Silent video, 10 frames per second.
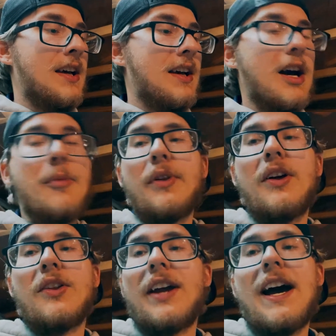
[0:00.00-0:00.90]
couple
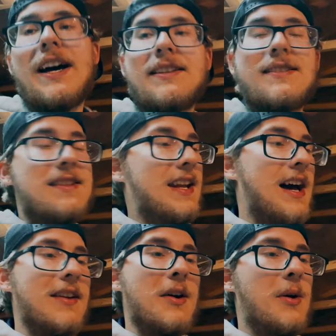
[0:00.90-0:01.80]
other guys that
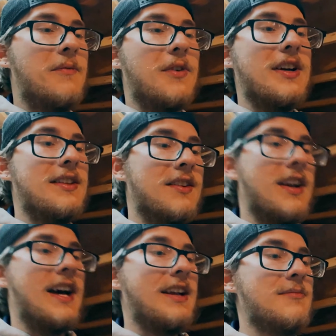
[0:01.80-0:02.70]
I know I'm forgetting their
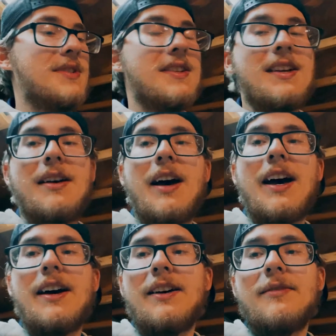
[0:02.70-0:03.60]
names.
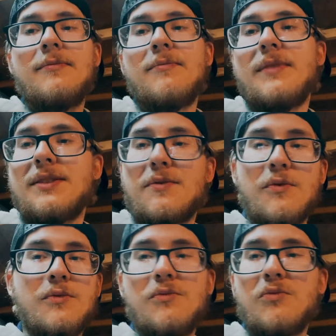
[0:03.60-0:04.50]
That's
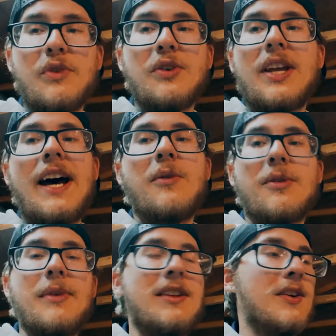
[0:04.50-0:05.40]
real tight
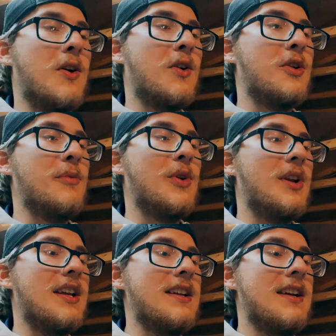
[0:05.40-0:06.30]
with me in the car
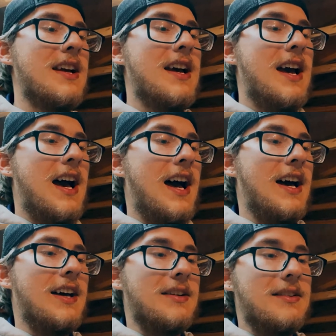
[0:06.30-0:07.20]
community.
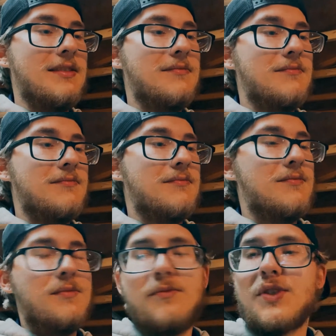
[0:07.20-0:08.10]

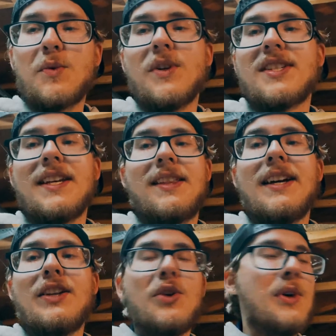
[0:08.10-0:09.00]
Just want to say thank you